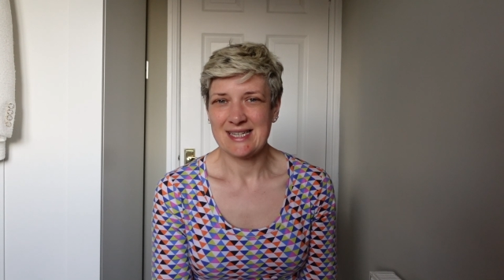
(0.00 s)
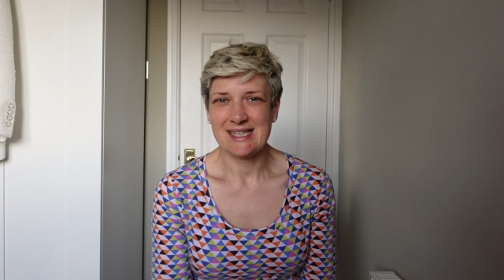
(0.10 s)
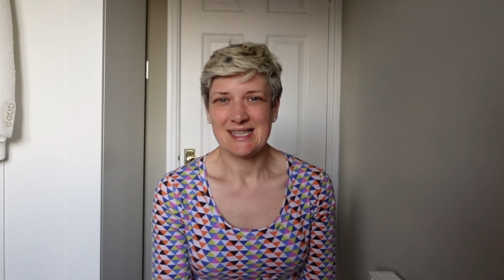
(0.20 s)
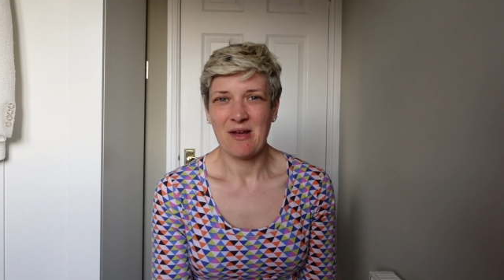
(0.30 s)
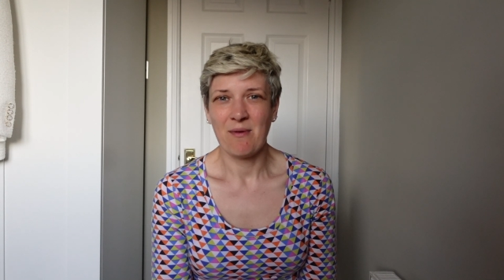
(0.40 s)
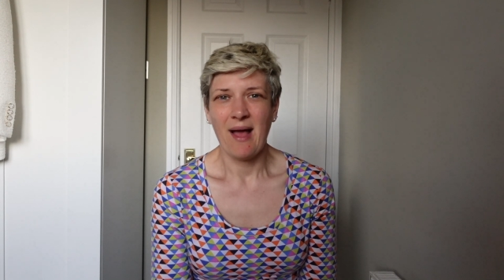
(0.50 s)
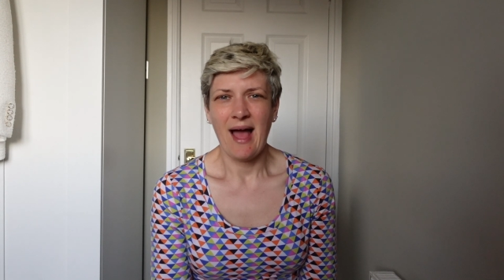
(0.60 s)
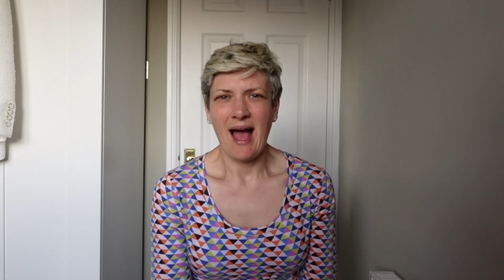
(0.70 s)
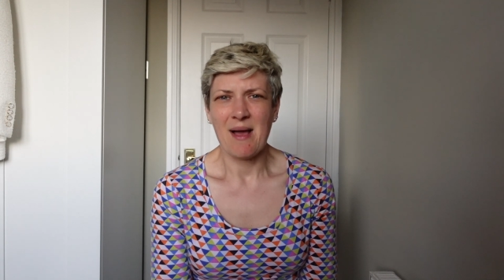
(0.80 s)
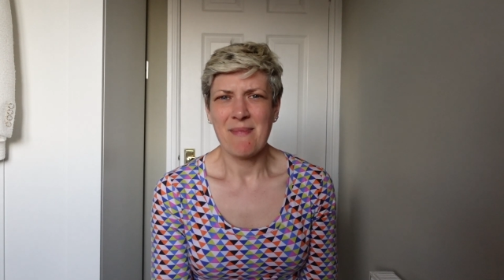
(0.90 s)
So
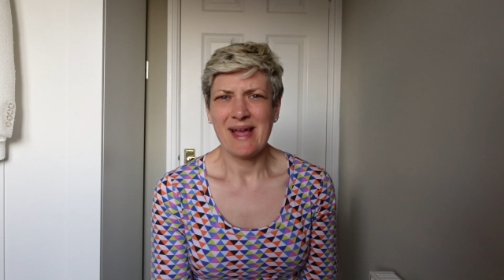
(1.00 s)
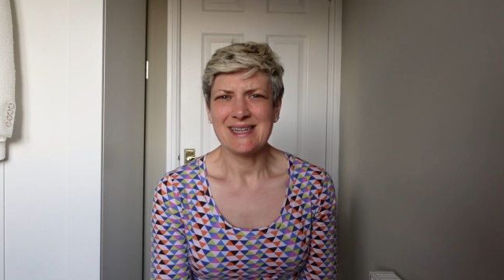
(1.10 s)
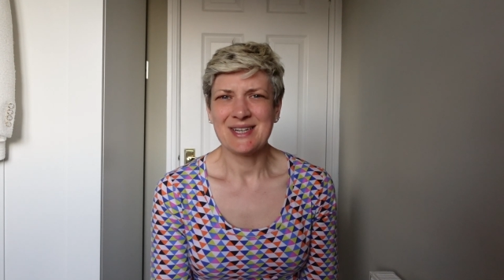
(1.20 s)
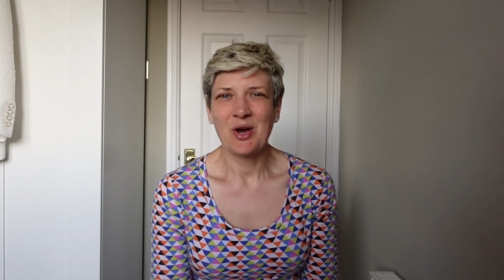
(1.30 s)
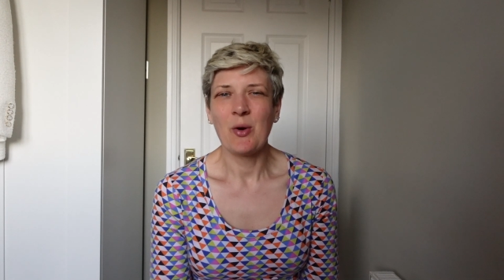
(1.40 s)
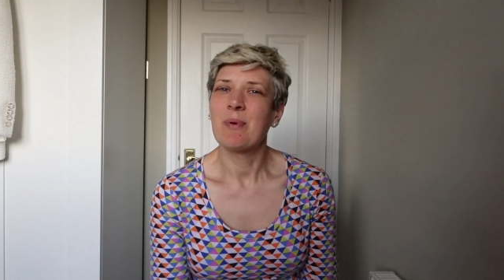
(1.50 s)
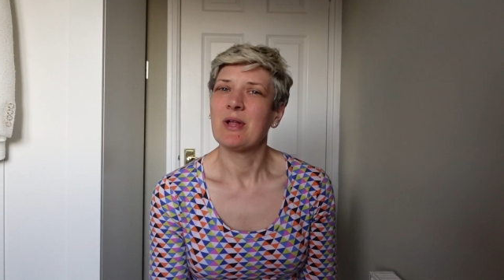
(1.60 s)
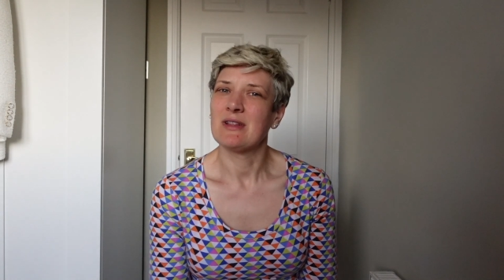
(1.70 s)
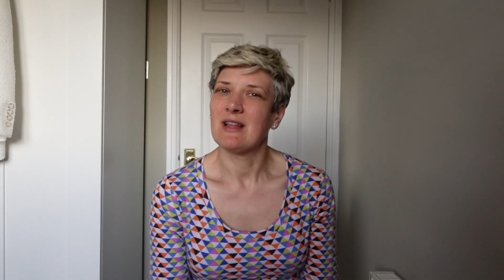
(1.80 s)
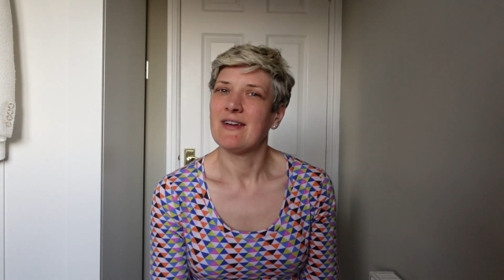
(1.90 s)
I made a
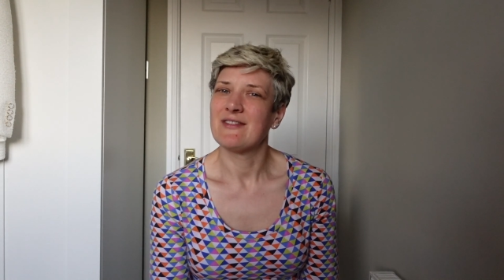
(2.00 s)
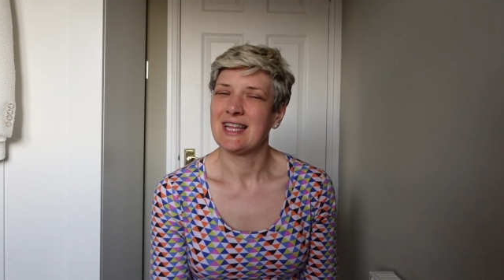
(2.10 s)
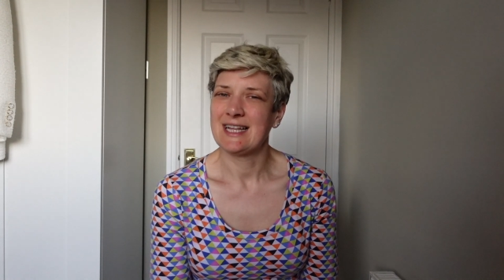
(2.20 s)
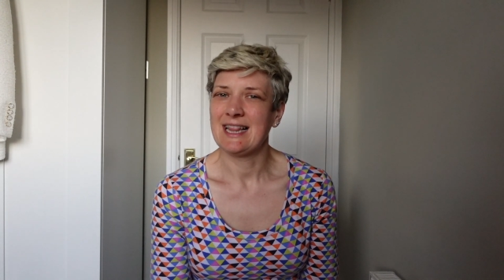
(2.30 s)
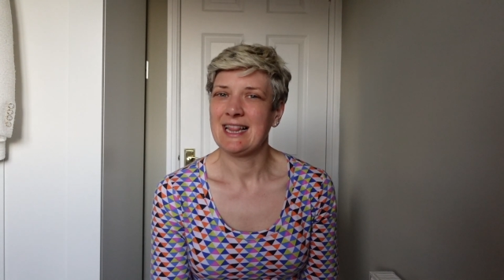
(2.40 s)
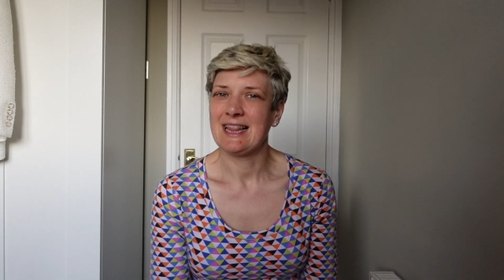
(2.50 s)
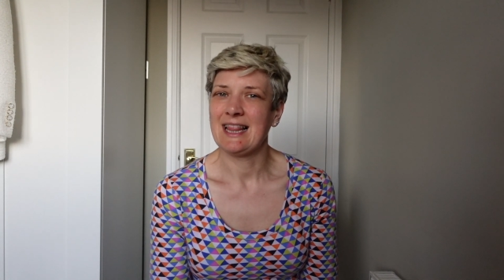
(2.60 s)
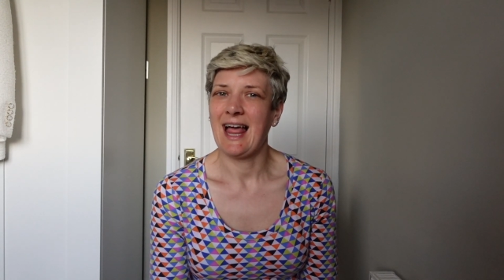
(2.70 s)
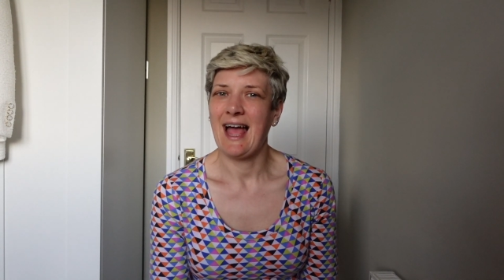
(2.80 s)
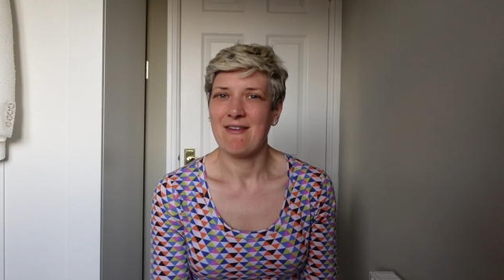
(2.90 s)
couple of
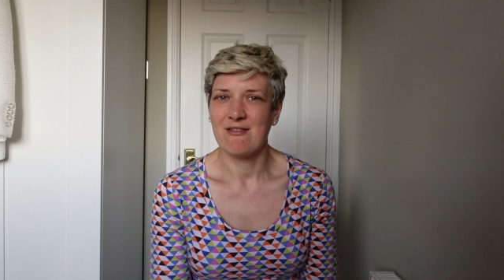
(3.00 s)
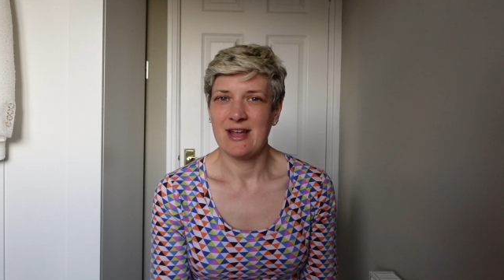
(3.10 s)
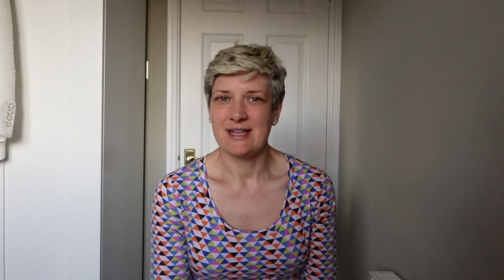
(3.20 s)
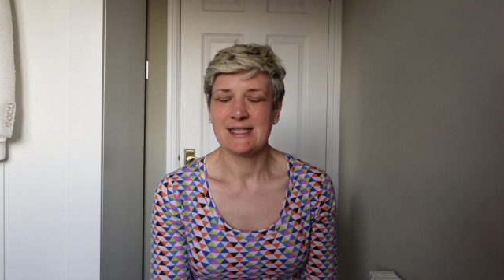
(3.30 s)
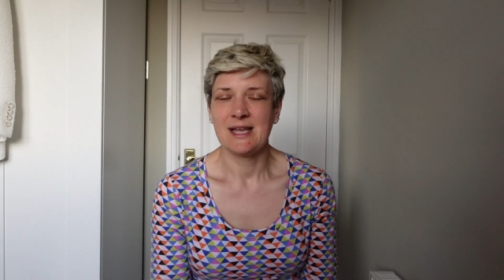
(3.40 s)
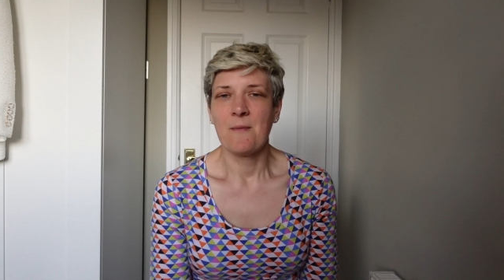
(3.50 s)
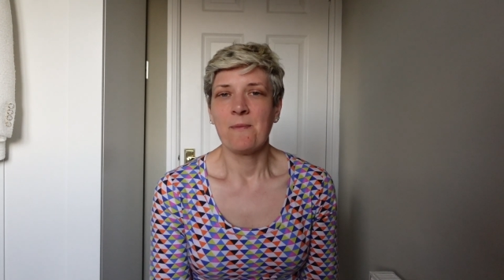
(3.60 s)
little errors.